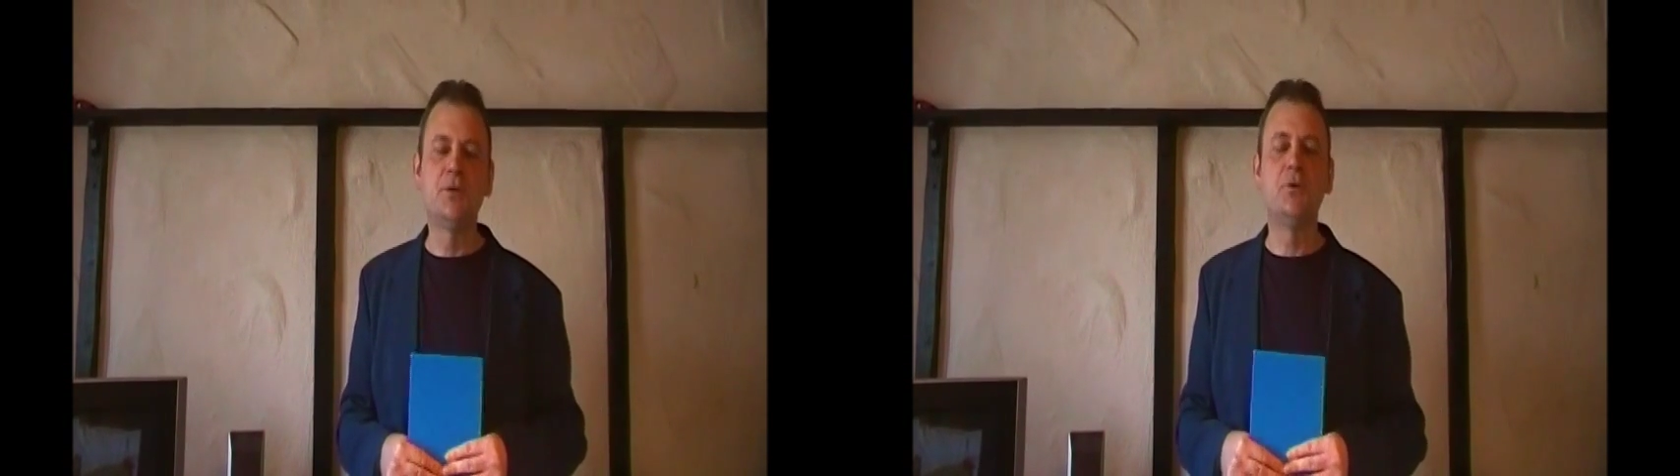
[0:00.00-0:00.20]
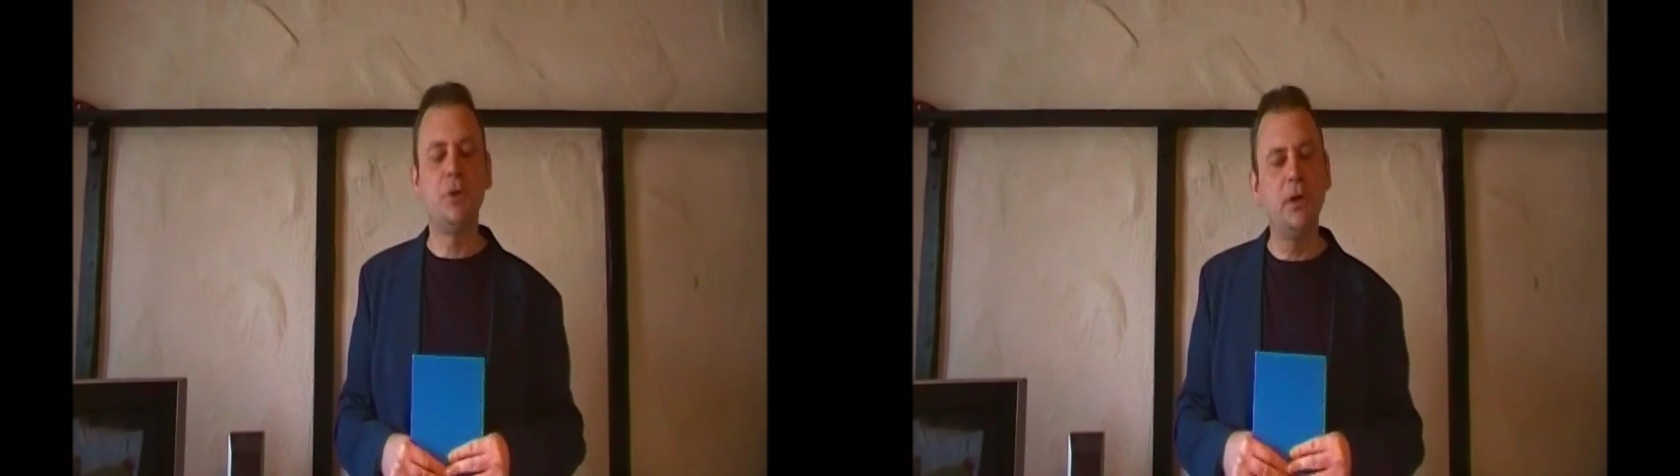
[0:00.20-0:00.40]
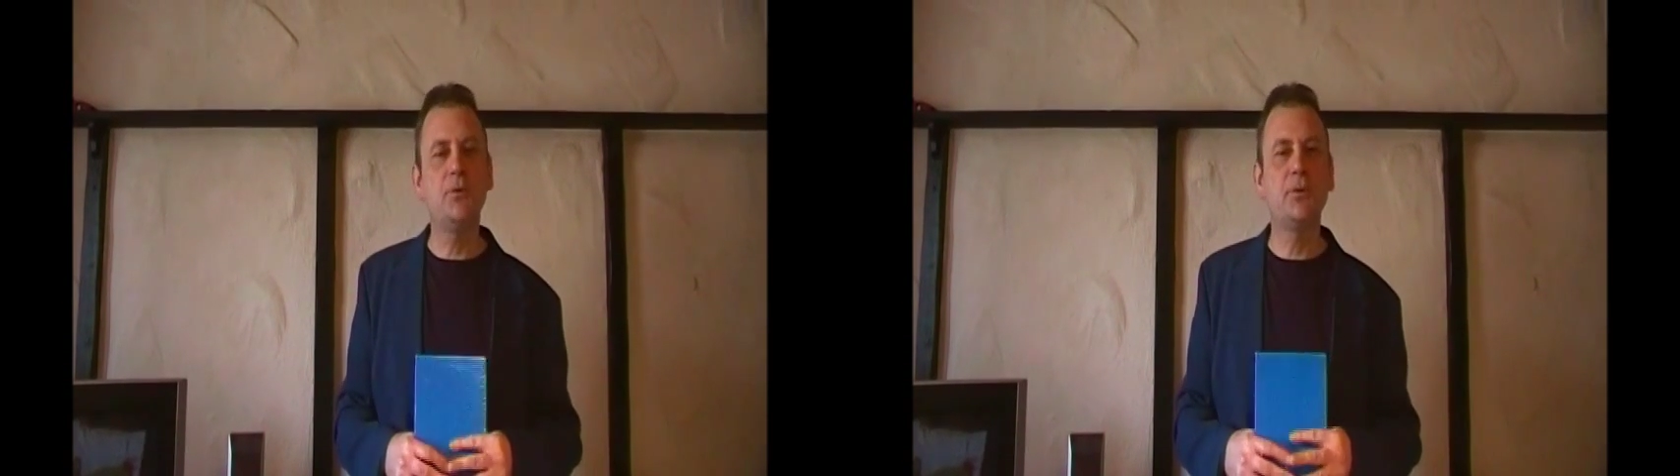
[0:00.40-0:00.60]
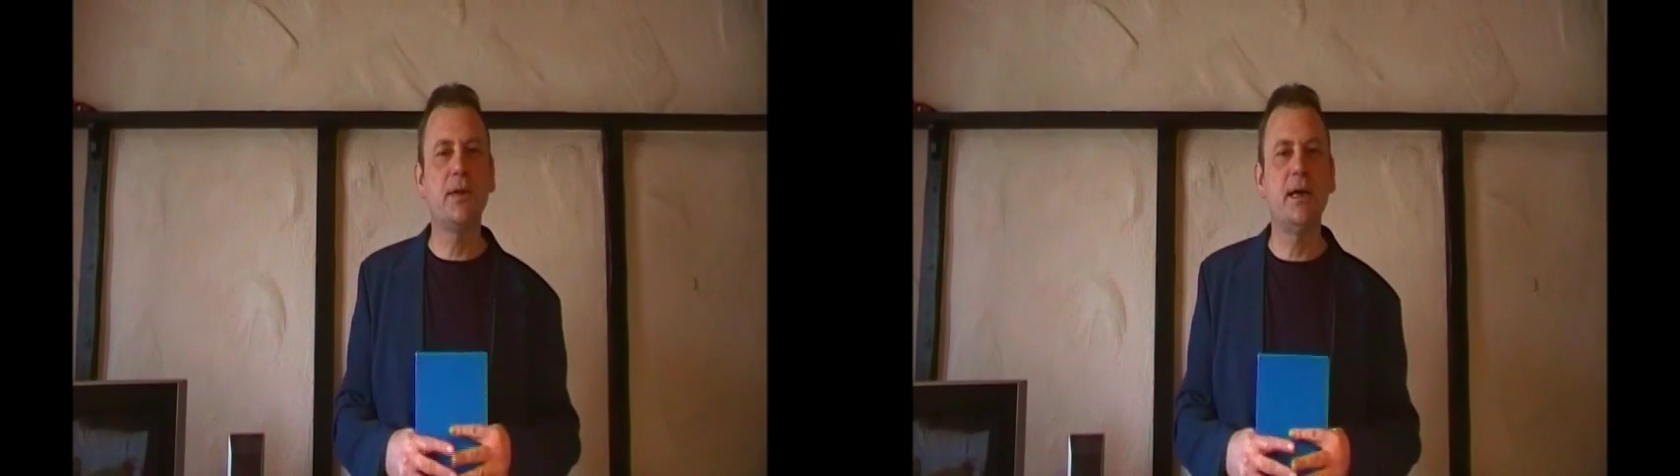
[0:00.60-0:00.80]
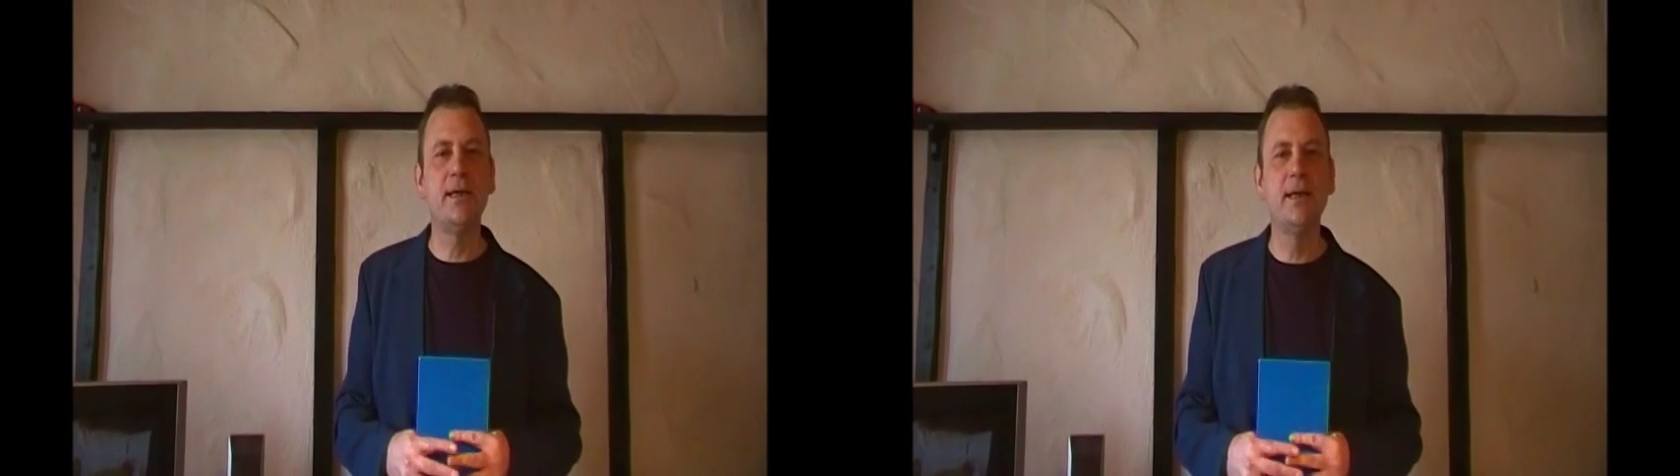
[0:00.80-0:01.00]
So good luck
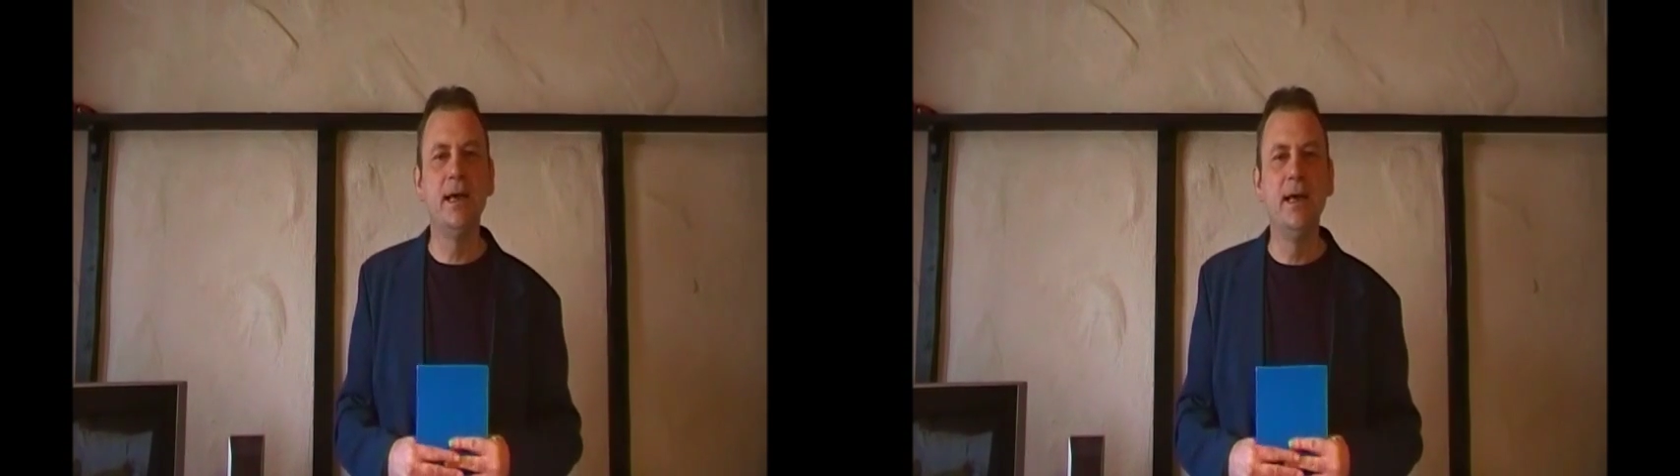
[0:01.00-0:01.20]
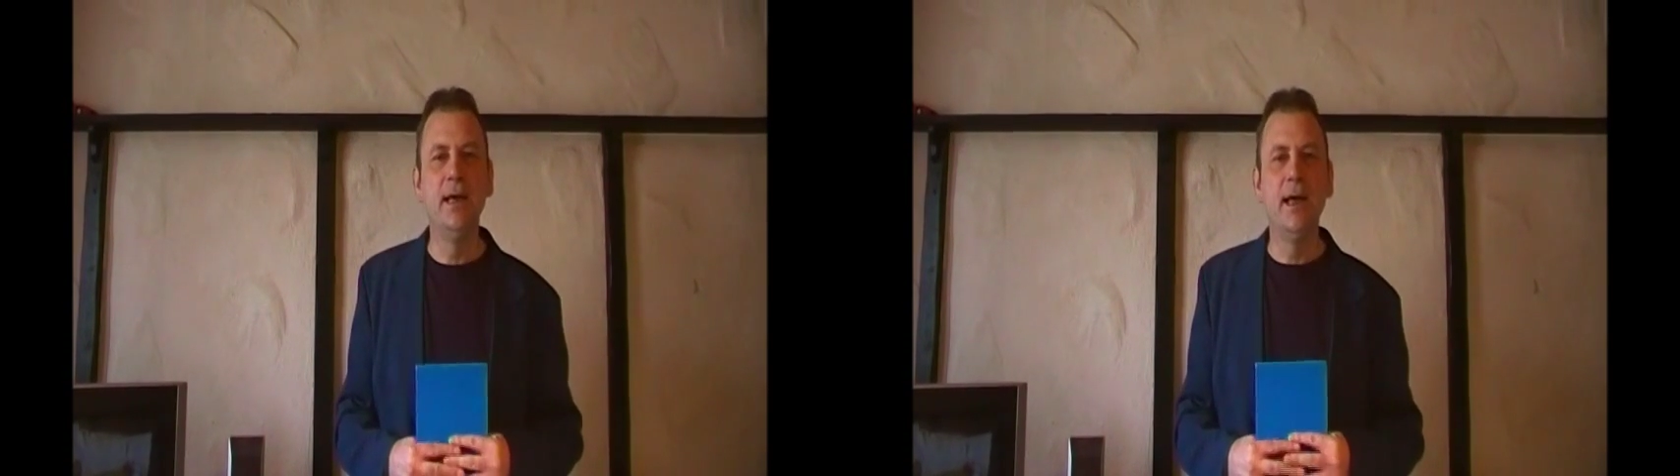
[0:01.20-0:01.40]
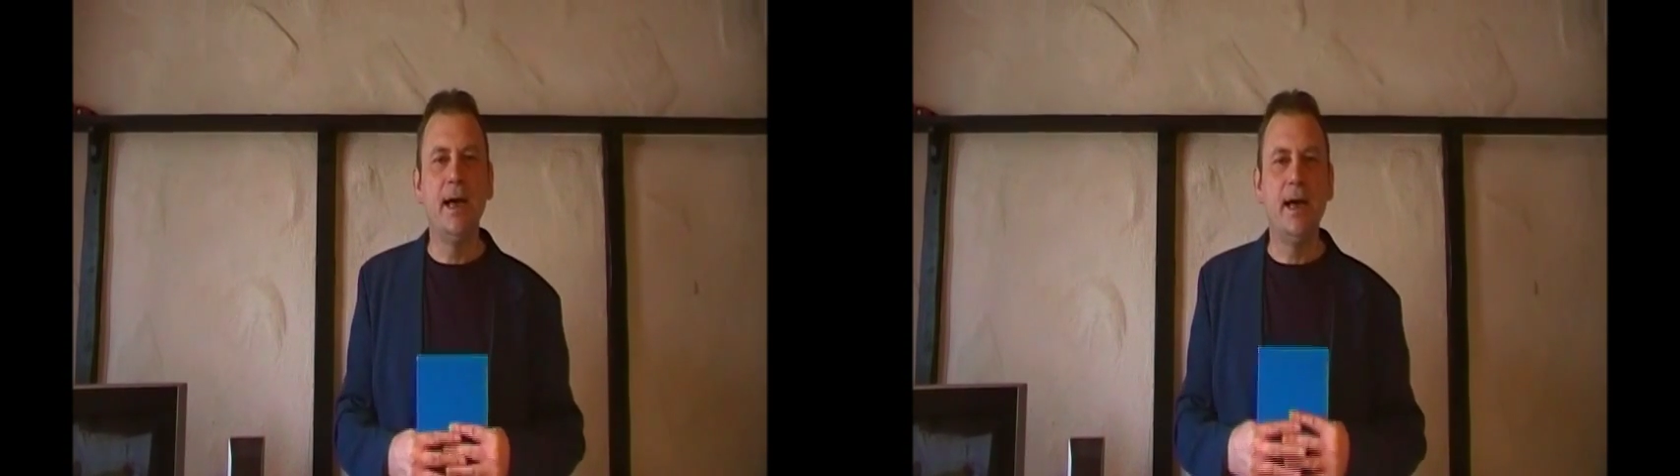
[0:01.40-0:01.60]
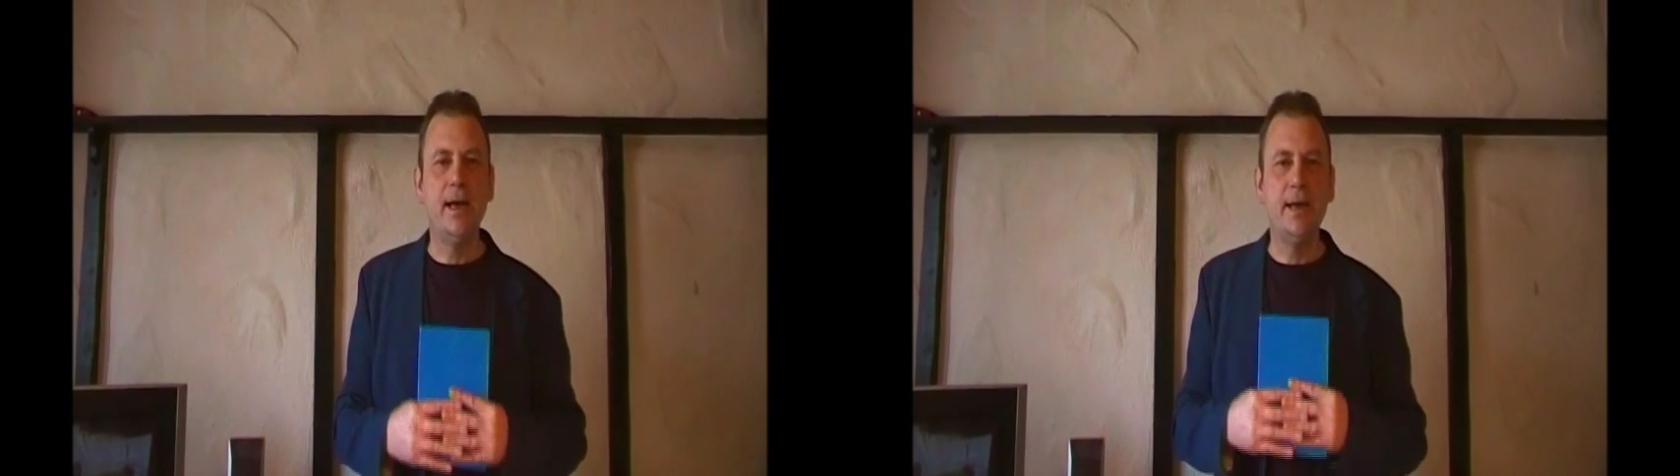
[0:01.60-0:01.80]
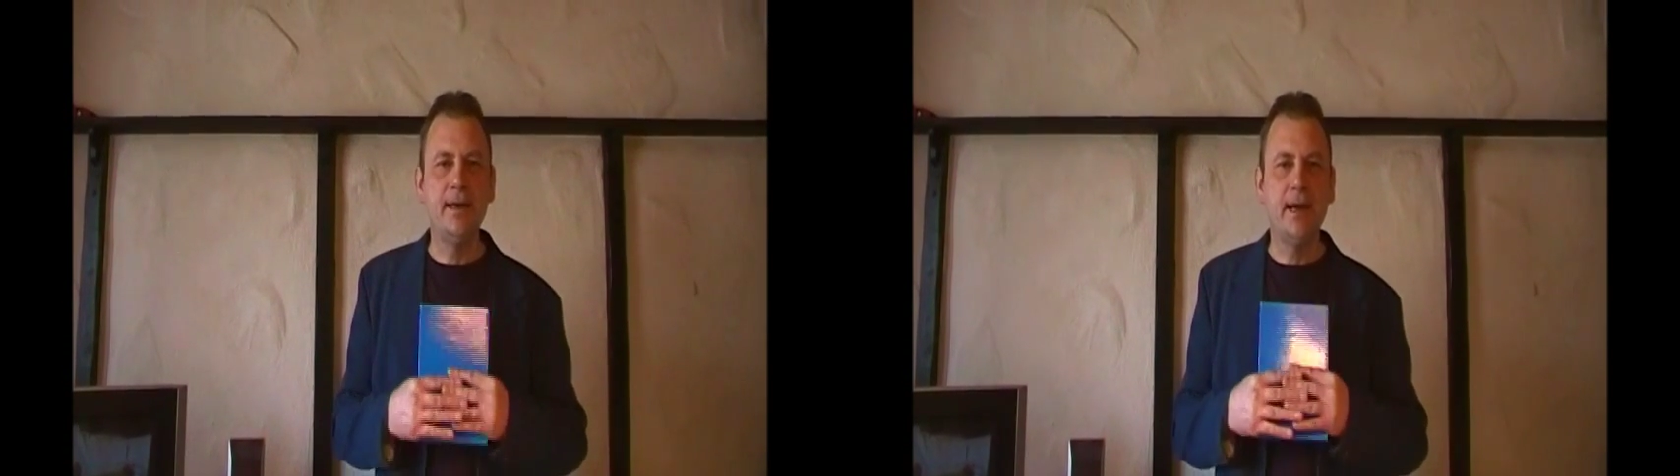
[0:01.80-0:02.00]
with that,
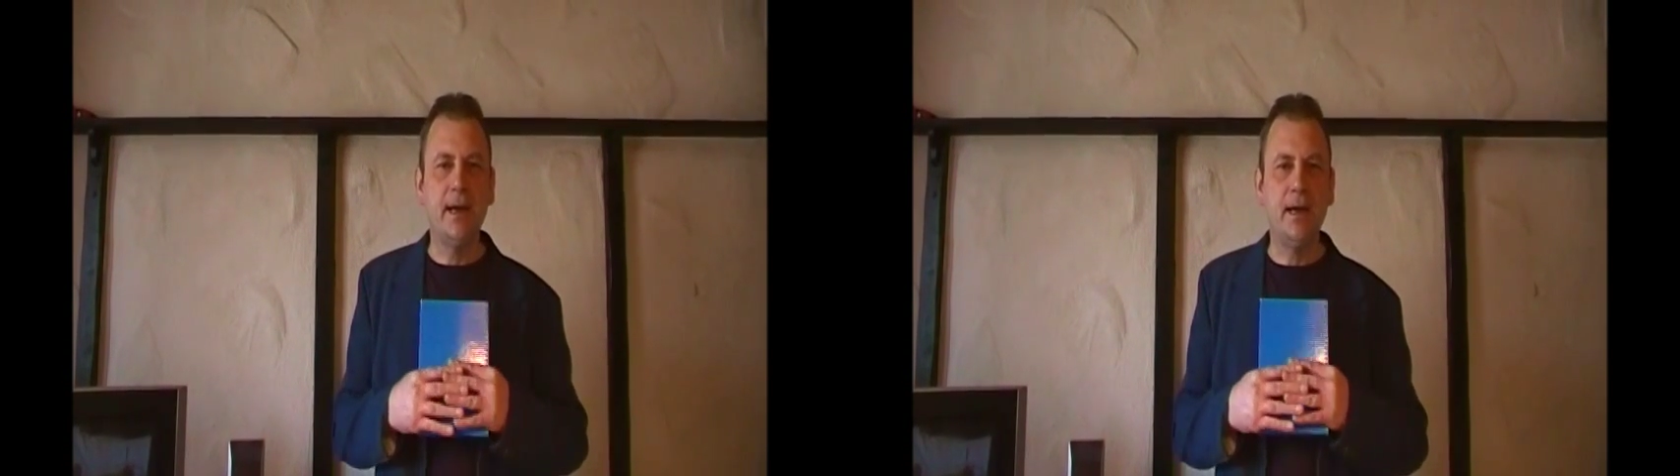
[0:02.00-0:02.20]
and